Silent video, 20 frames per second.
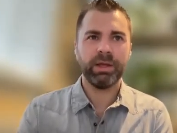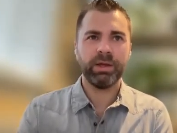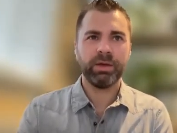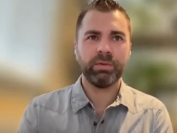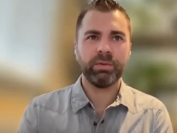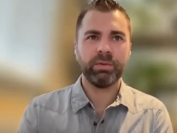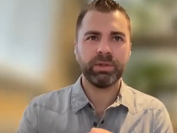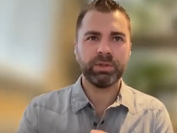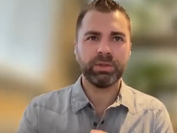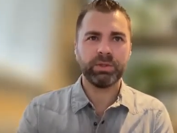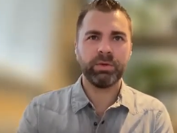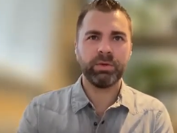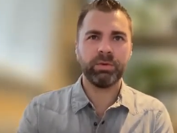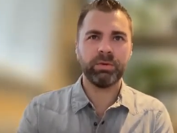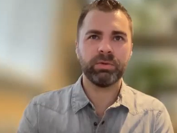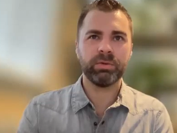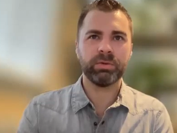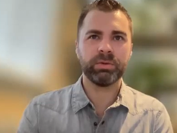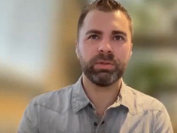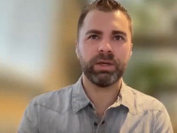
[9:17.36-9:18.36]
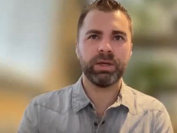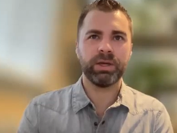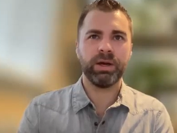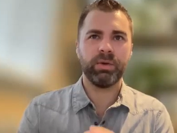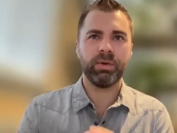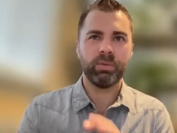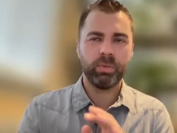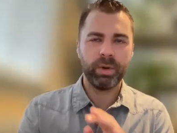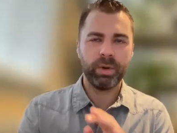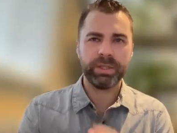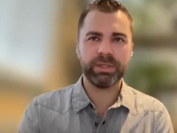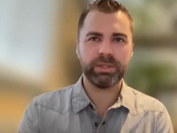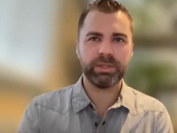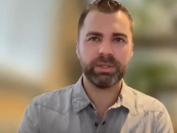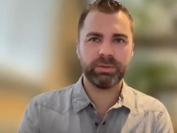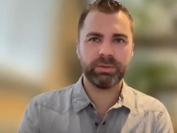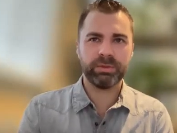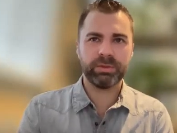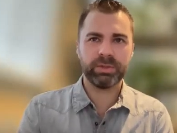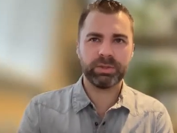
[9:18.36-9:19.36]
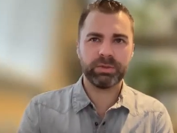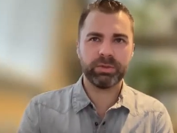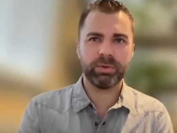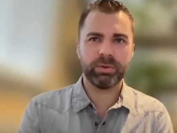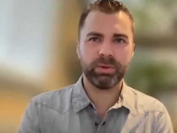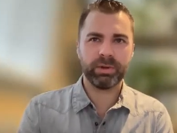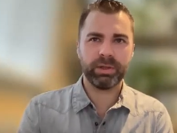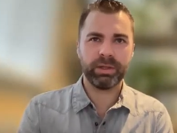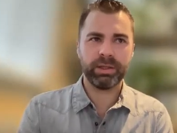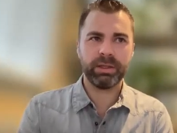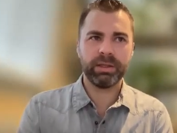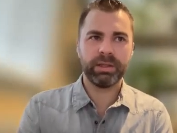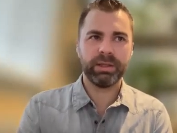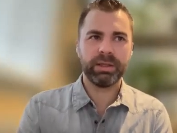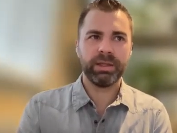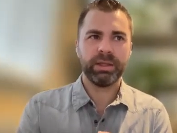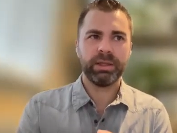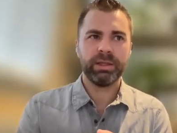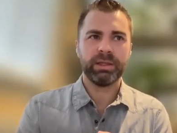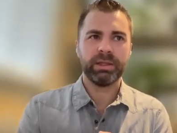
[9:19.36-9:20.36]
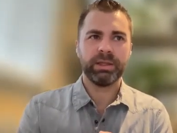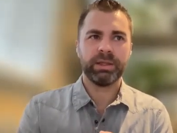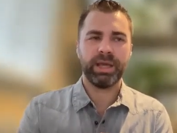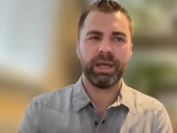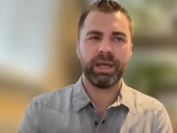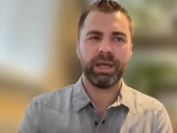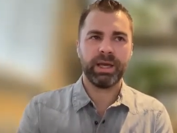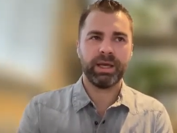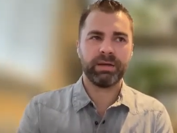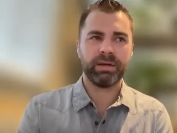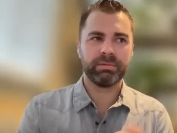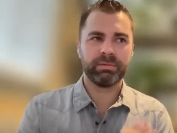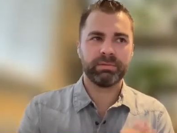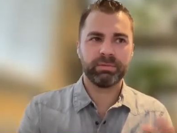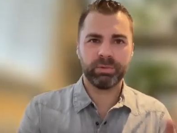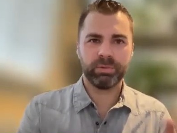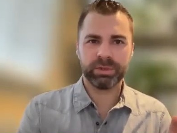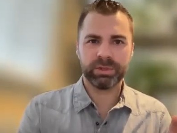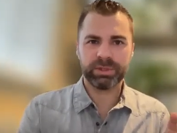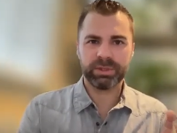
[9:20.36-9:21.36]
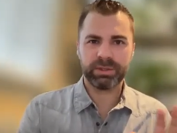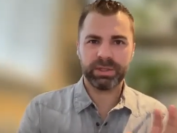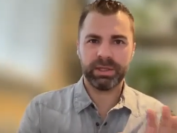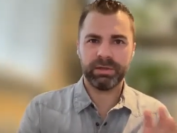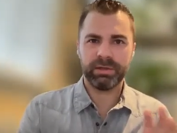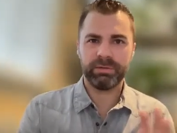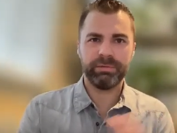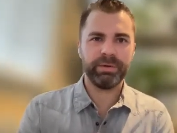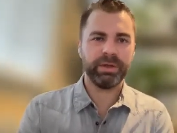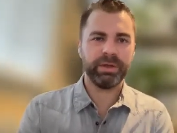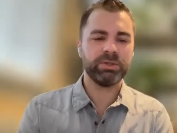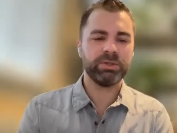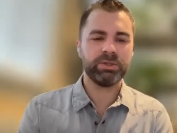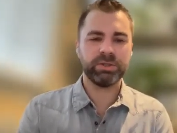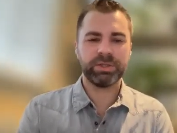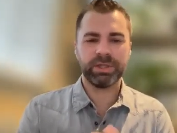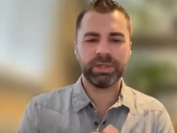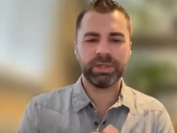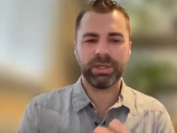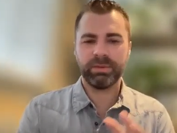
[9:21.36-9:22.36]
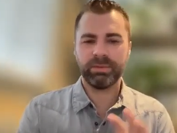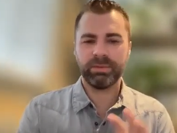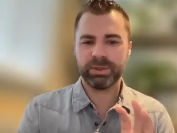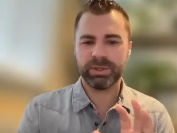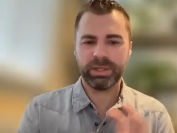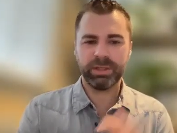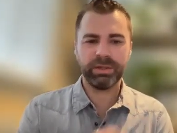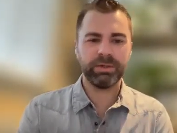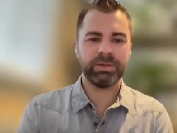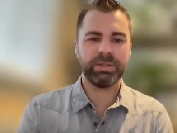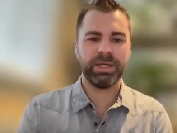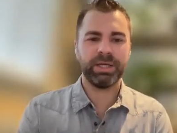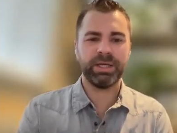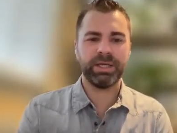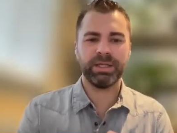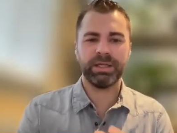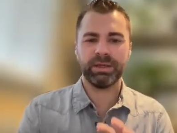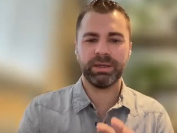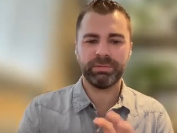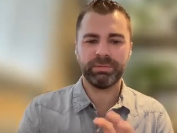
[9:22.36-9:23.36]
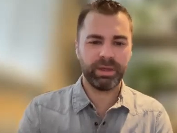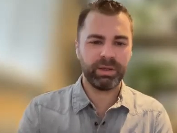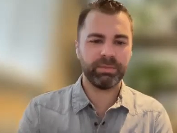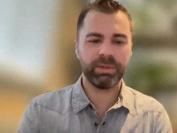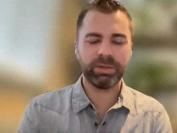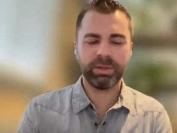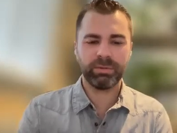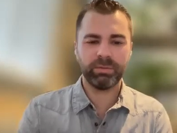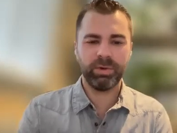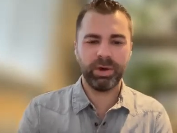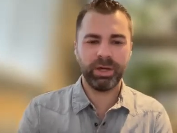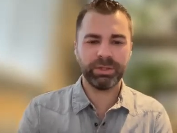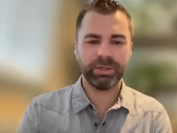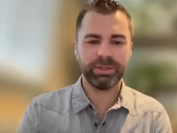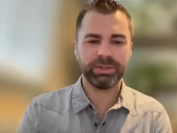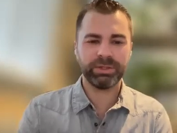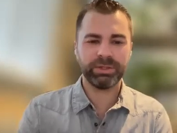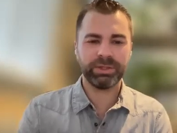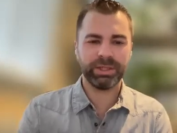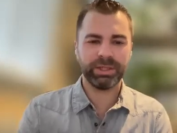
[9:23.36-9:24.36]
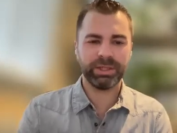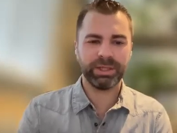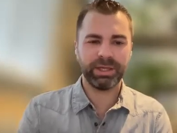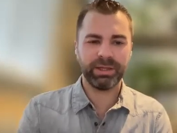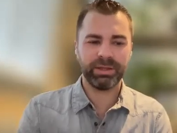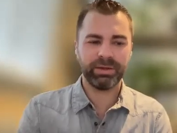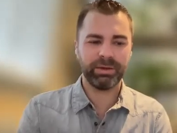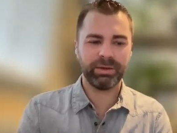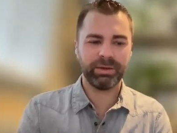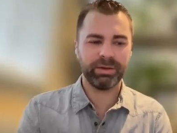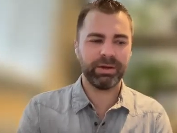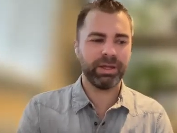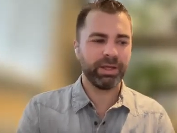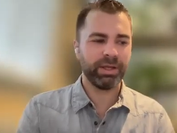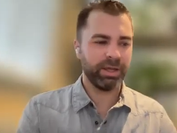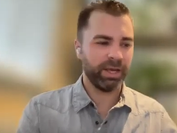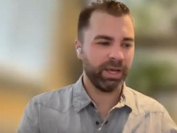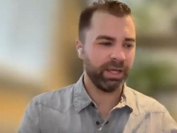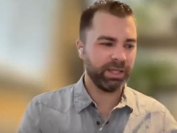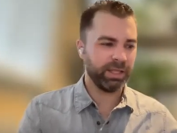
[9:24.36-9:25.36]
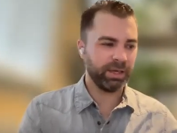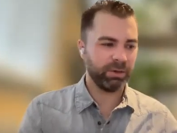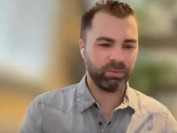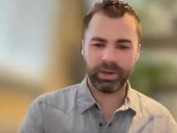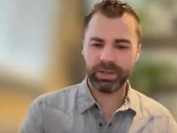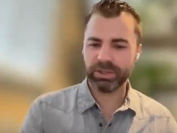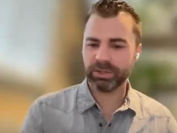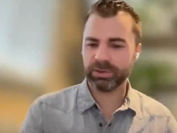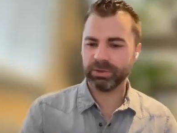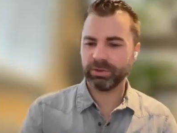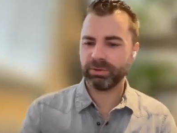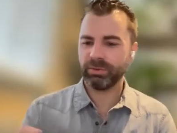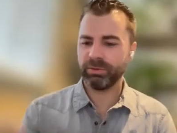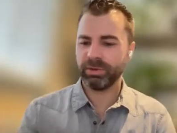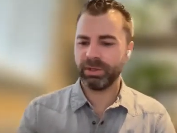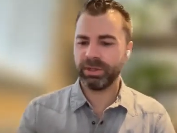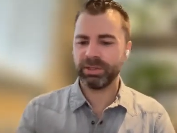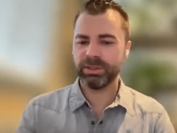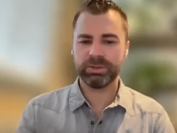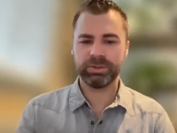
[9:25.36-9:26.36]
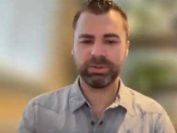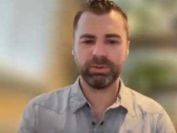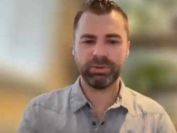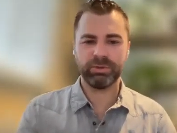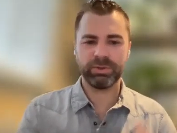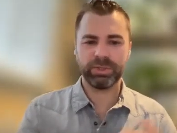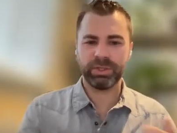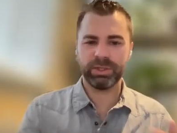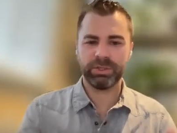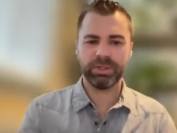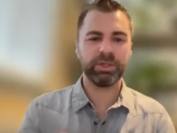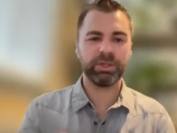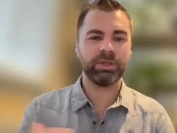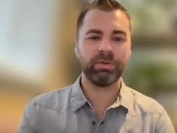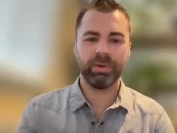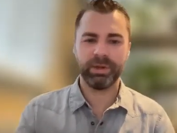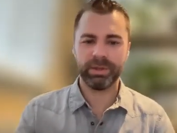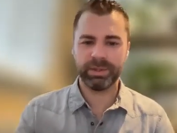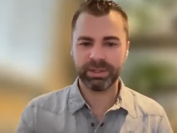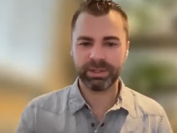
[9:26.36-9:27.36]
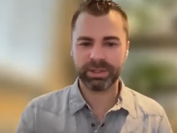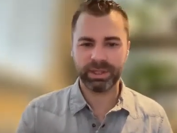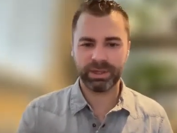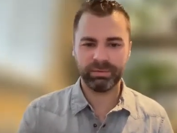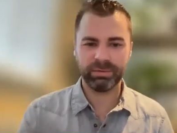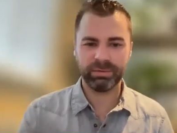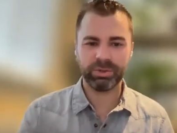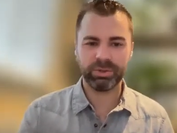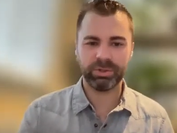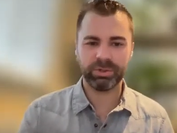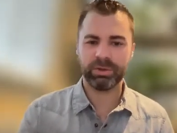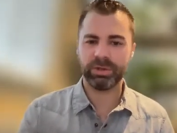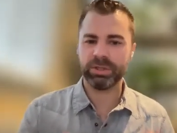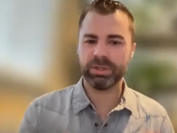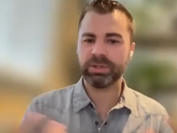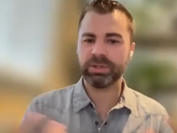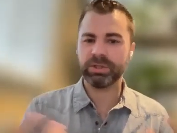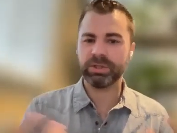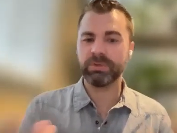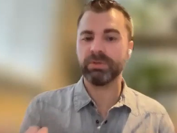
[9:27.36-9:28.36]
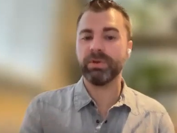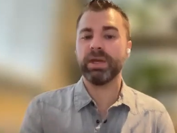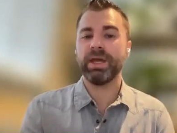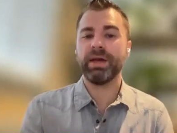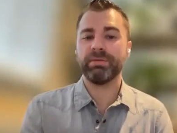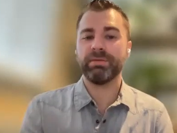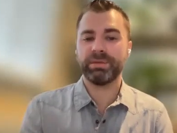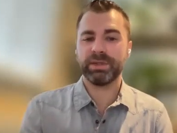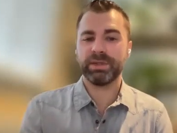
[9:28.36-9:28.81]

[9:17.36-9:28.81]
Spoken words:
we told a Western story that was adventuresome, was entertaining, that a family could watch together, and then it wrestled through these truths and it took you on this kind of a journey. So we have this